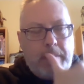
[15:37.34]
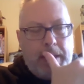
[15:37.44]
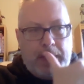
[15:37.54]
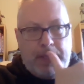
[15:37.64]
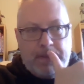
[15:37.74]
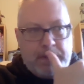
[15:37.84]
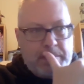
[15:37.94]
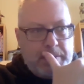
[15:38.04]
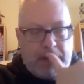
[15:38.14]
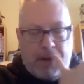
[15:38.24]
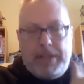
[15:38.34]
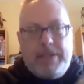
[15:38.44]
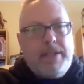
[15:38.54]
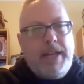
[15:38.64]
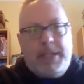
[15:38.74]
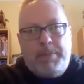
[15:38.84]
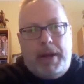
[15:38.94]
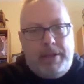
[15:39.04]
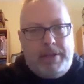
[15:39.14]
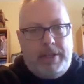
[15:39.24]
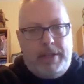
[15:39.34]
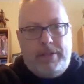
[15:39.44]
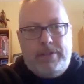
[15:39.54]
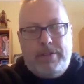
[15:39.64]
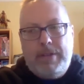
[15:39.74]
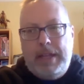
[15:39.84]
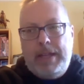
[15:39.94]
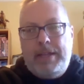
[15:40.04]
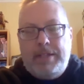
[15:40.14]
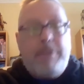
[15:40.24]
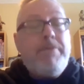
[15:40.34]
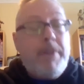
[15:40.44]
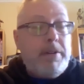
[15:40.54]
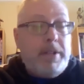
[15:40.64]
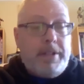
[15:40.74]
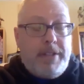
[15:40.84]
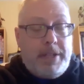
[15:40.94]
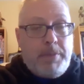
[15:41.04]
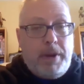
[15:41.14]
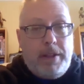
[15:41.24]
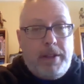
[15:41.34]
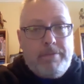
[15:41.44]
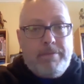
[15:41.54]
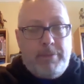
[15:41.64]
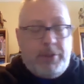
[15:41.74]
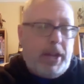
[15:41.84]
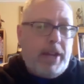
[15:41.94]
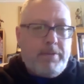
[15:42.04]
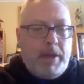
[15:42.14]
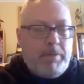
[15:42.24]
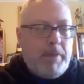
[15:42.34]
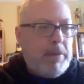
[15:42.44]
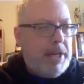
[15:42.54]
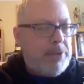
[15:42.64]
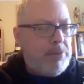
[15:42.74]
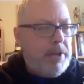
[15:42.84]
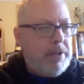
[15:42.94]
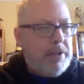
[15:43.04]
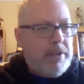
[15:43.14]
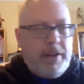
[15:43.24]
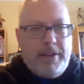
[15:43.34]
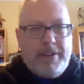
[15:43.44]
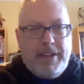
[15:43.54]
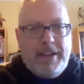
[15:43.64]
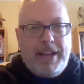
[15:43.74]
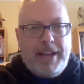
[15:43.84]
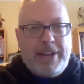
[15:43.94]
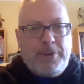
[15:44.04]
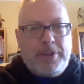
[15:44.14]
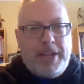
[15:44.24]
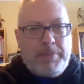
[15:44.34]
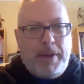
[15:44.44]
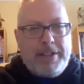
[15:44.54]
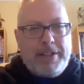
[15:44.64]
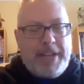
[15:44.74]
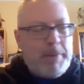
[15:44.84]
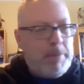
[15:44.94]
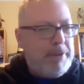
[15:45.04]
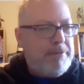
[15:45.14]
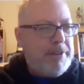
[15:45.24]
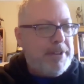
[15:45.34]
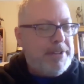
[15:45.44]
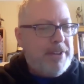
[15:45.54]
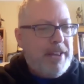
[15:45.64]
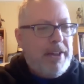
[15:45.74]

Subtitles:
He's a test pilot. He's a fearless test pilot, which I guess maybe that's redundant. I guess all test pilots got to be pretty fearless.